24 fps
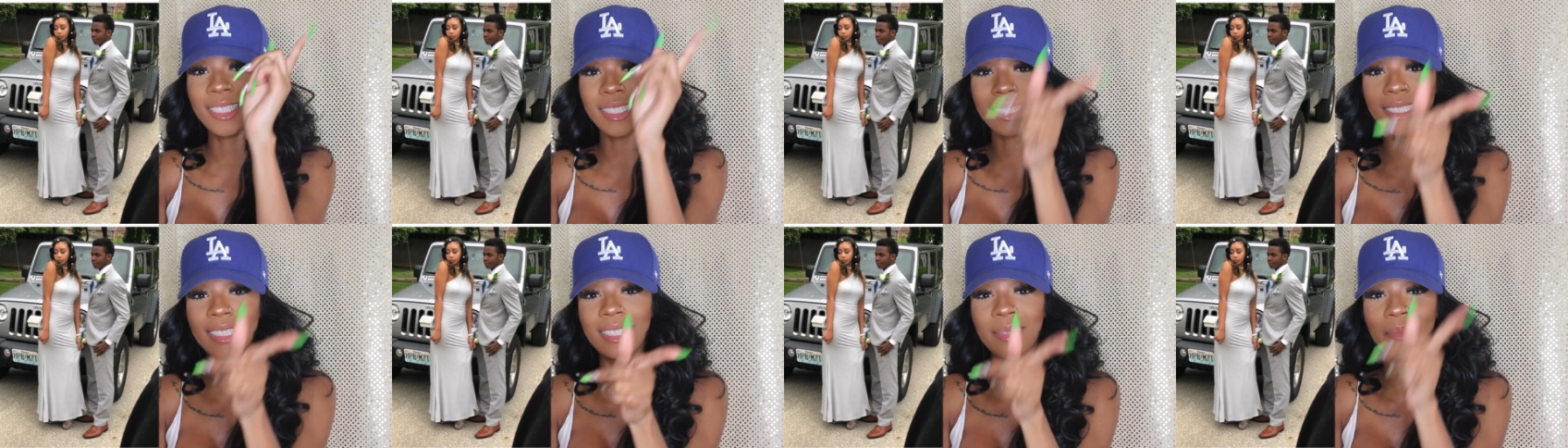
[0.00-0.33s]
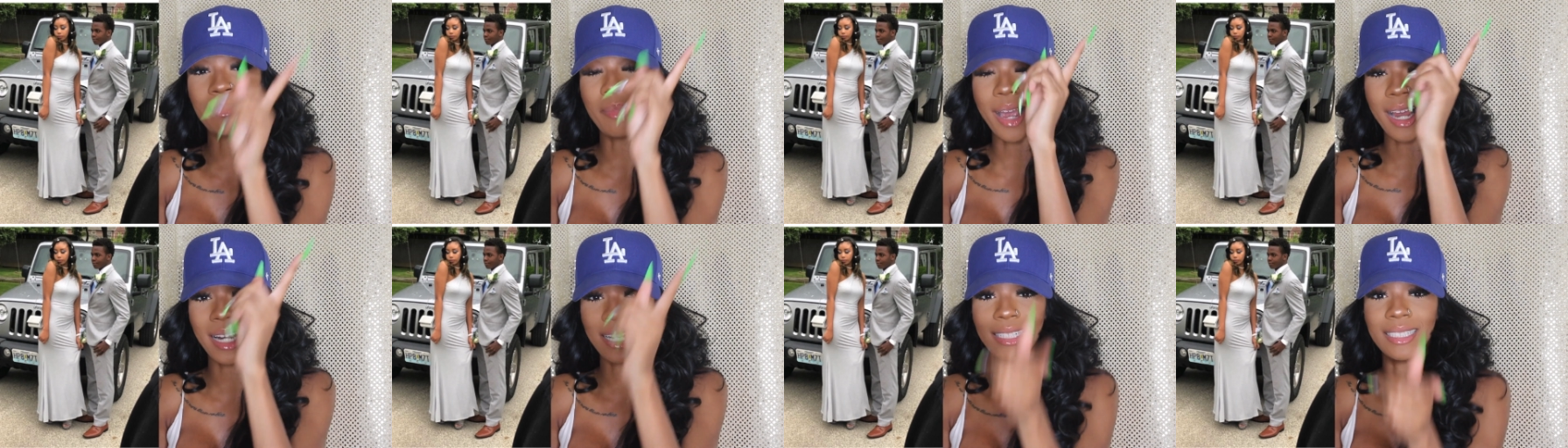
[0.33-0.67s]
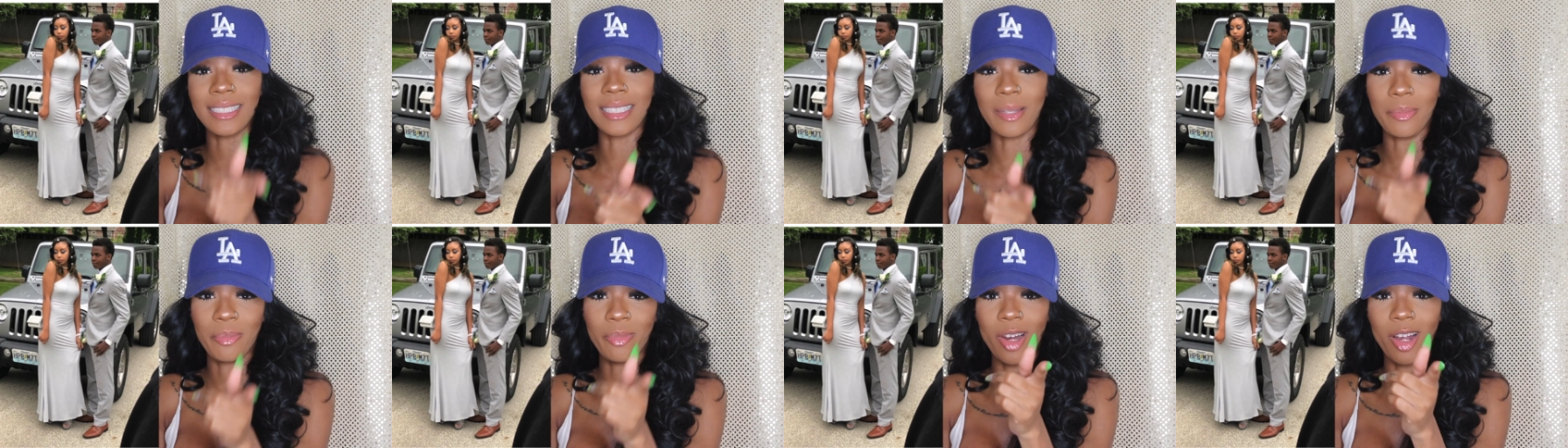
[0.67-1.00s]
just
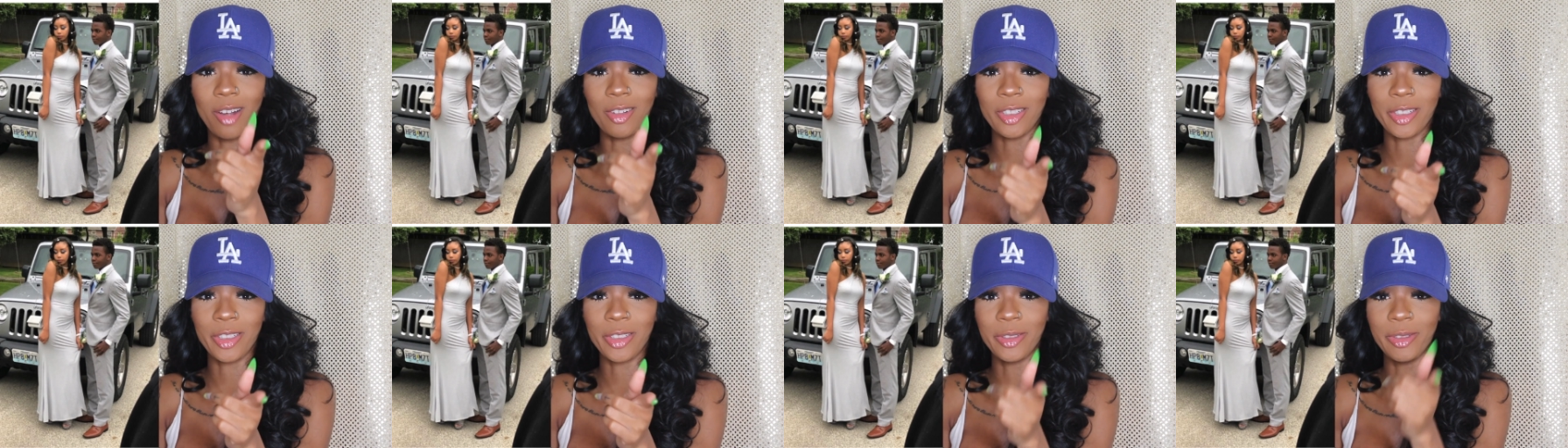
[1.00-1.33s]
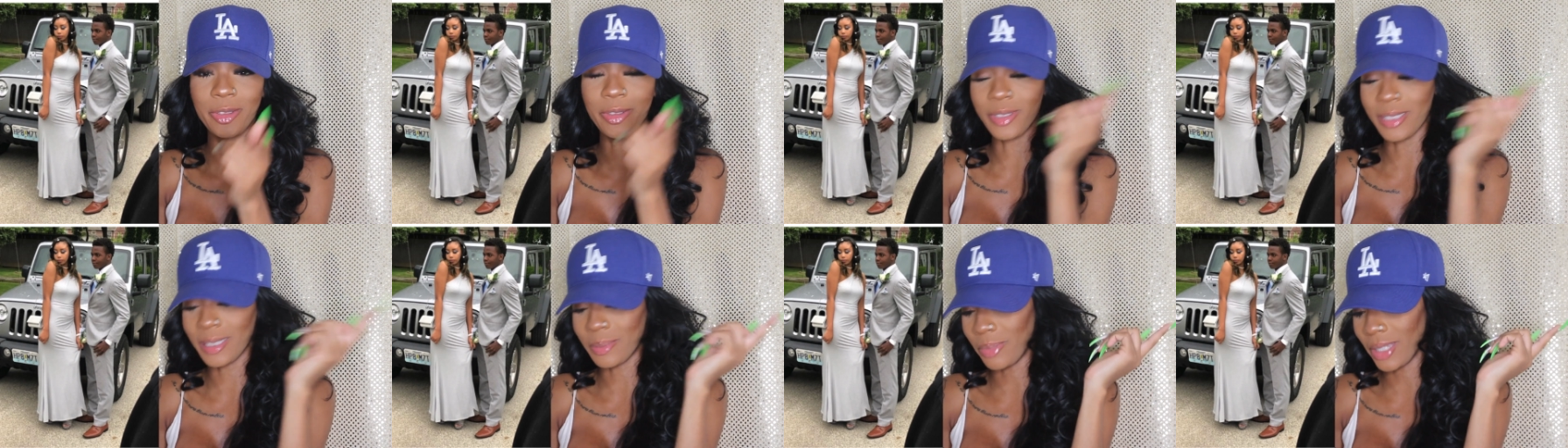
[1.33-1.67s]
minus them brown shoes